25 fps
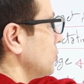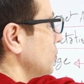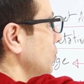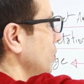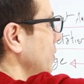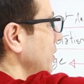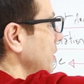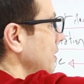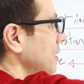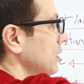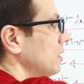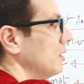
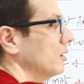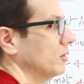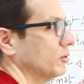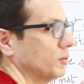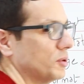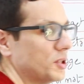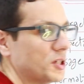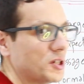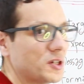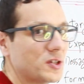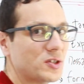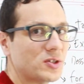to the
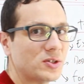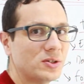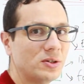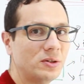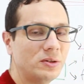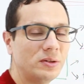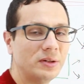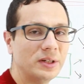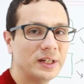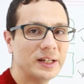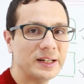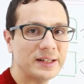
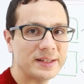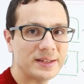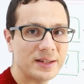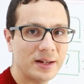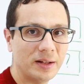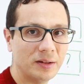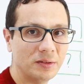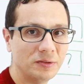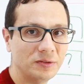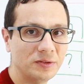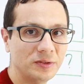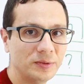register
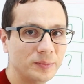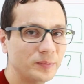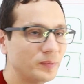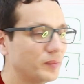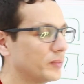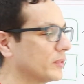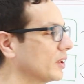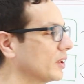itself.